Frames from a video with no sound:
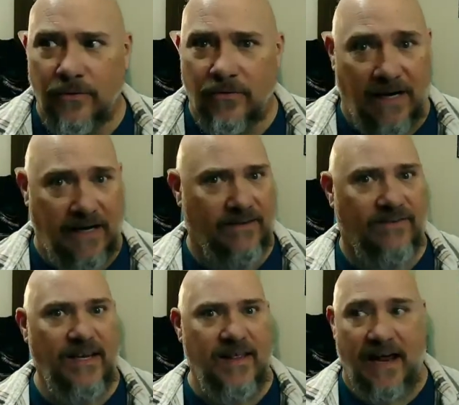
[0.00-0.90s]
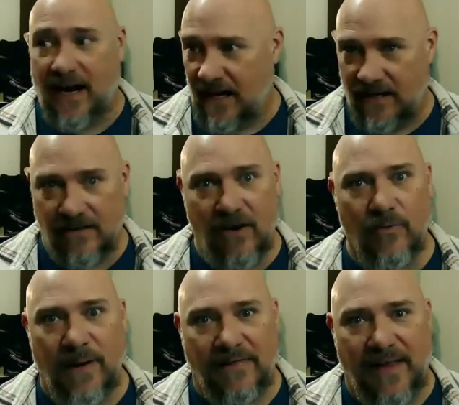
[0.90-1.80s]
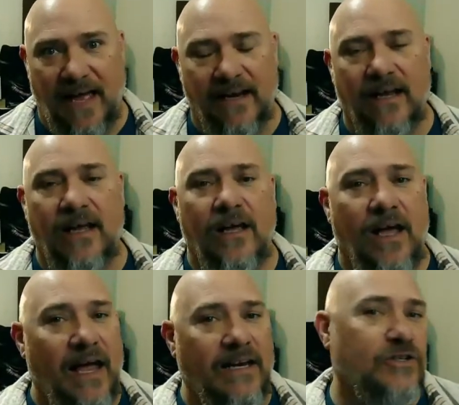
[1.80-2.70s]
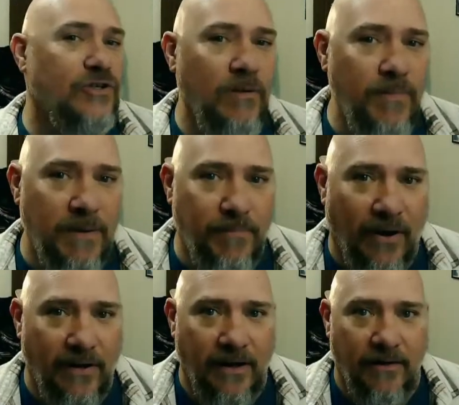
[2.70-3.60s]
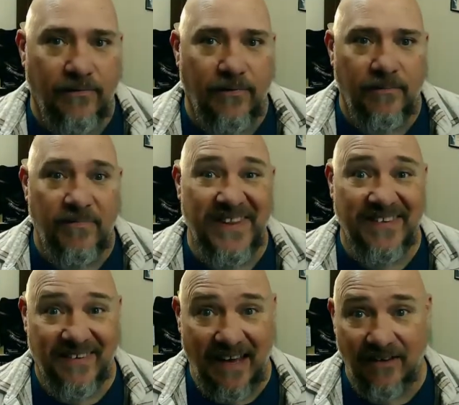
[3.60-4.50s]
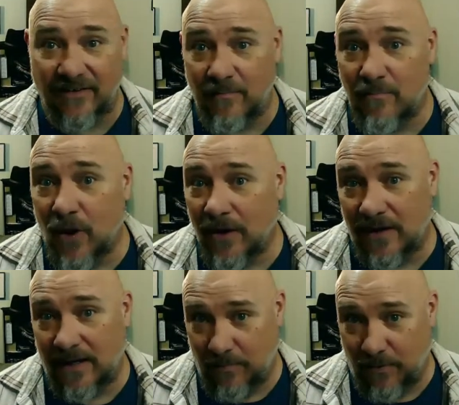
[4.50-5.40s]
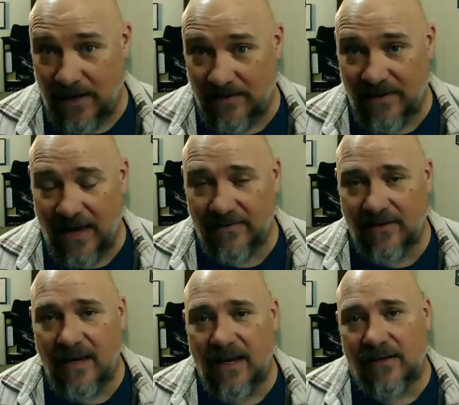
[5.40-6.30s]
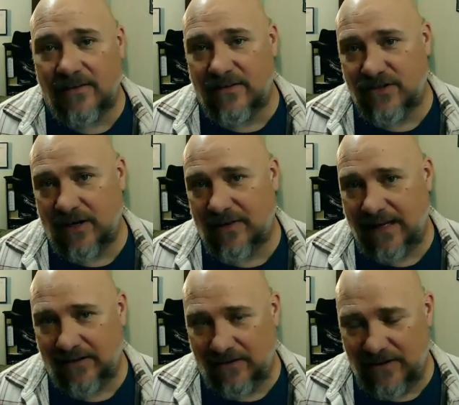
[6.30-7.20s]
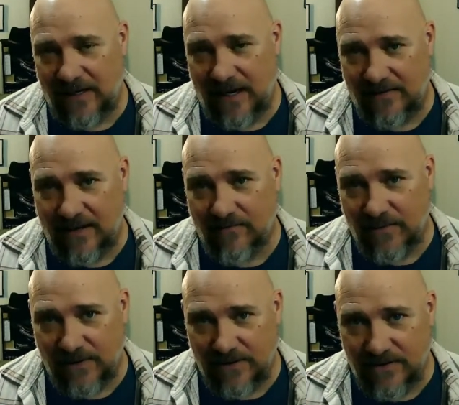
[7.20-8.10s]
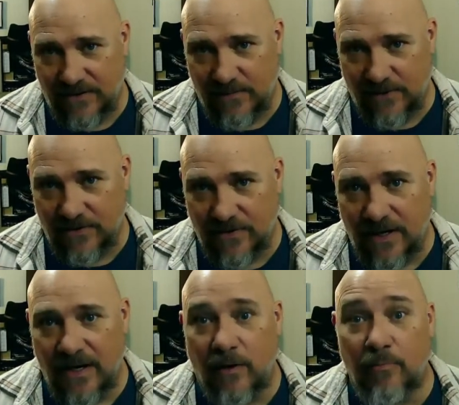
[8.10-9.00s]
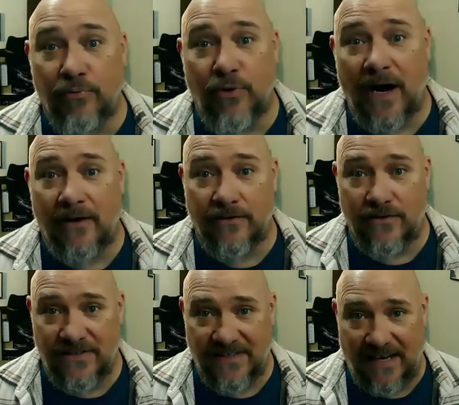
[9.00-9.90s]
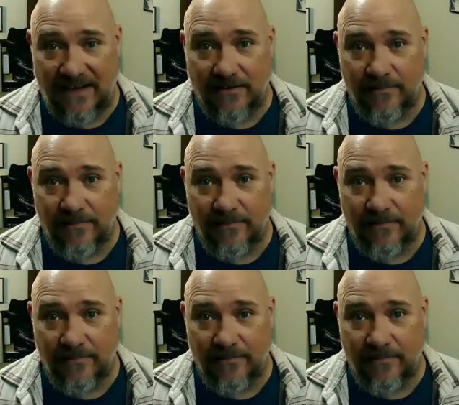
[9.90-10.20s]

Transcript: I didn't see that. I didn't know about that. And it should be part of the sales and marketing process to share that learning content for consumers prior to sale.